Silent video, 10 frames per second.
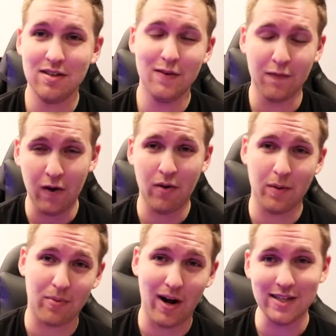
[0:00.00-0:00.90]
If you're following
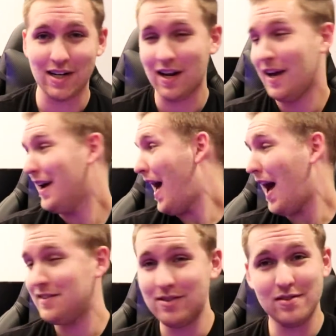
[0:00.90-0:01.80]
the project,
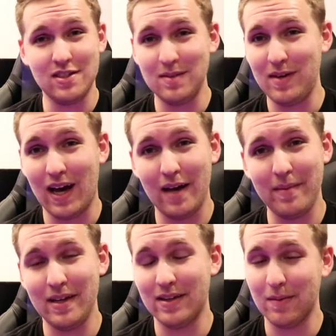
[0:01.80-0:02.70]
as you can see behind
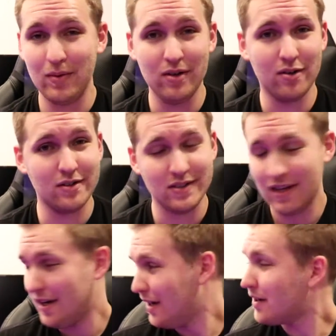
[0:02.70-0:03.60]
me, the computer is
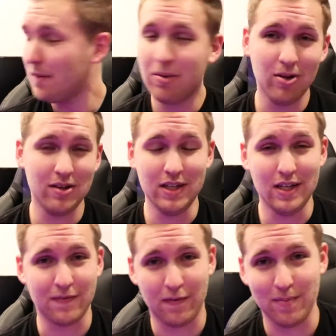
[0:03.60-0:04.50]
completely
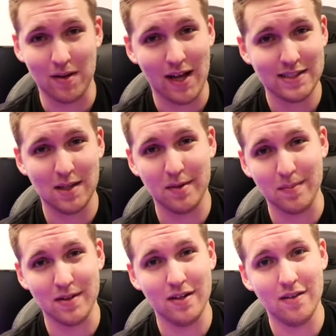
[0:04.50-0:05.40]
different from the last time I
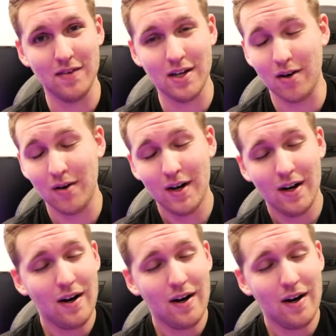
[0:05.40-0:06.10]
updated the video.